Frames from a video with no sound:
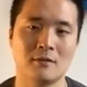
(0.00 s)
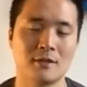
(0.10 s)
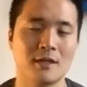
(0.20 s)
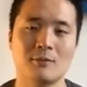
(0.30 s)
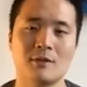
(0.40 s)
They're
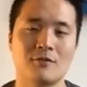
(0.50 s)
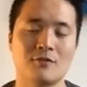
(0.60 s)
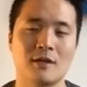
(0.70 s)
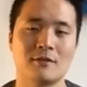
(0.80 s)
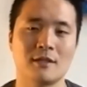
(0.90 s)
not really your
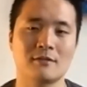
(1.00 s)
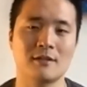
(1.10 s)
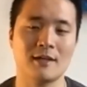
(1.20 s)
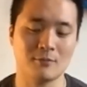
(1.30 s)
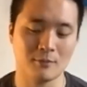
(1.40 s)
friends. It's
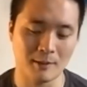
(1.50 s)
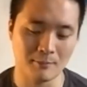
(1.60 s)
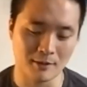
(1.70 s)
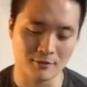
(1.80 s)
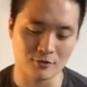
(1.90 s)
like when my
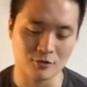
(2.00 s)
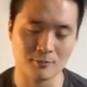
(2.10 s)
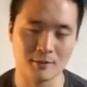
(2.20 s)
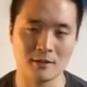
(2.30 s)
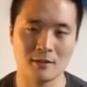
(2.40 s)
mother told
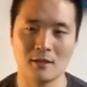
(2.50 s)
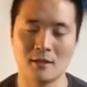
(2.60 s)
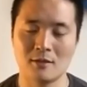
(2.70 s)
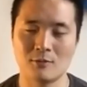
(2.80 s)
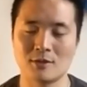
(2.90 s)
me
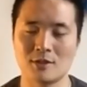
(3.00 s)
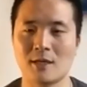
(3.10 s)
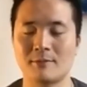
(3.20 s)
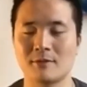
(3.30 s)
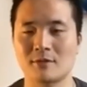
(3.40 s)
when she
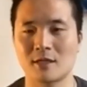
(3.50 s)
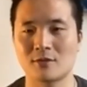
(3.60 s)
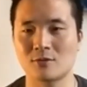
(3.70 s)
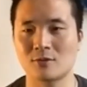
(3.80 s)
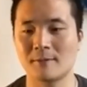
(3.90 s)
came to this
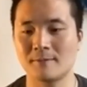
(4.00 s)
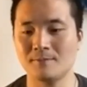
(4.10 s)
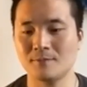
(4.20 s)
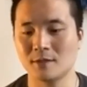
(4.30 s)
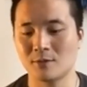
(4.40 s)
country,
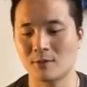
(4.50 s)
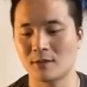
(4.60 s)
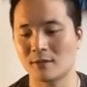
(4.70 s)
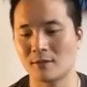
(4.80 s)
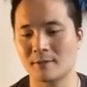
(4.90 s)
she wanted
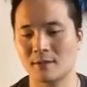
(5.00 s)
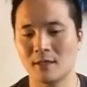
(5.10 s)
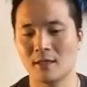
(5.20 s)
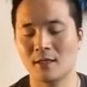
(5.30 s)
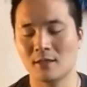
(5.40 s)
to,
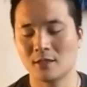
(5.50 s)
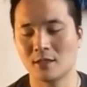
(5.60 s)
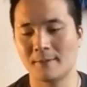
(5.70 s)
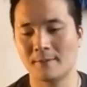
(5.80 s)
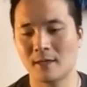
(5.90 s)
you
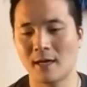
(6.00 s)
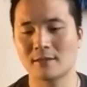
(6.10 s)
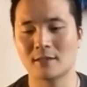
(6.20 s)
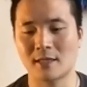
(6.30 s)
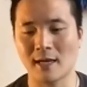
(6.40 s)
know, as
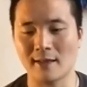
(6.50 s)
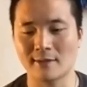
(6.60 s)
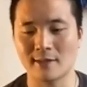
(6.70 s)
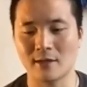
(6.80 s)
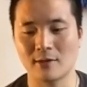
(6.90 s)
an
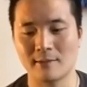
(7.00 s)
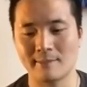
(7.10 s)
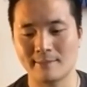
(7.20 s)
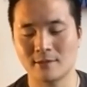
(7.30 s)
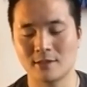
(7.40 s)
egalitarian,
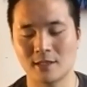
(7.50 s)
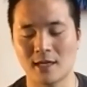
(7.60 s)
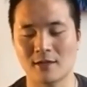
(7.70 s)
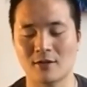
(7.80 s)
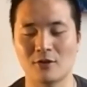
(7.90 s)
she
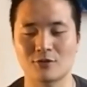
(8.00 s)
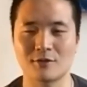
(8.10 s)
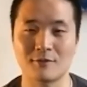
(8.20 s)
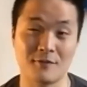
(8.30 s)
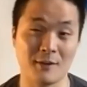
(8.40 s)
kind of called
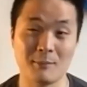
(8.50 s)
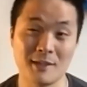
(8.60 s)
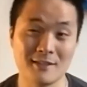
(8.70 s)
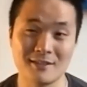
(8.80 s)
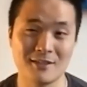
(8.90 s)
herself a
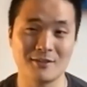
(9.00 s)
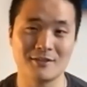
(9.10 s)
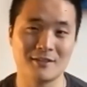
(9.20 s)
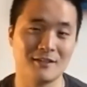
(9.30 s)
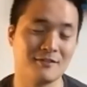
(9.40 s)
feminist and all this
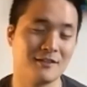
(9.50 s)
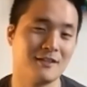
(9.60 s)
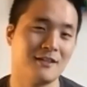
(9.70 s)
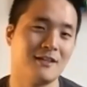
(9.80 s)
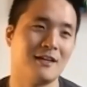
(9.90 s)
stuff.
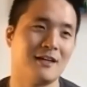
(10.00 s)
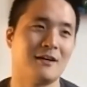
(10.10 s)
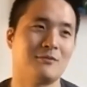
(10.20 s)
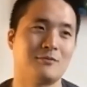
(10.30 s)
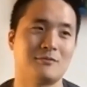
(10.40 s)

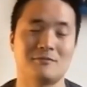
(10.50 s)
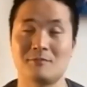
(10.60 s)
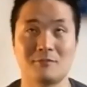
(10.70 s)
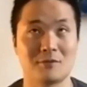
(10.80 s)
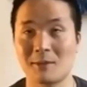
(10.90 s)

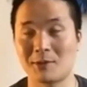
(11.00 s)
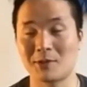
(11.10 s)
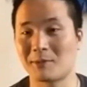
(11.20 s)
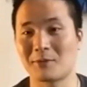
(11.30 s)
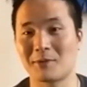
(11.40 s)
Shame on her,
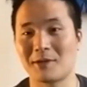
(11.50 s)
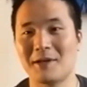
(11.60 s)
by the way.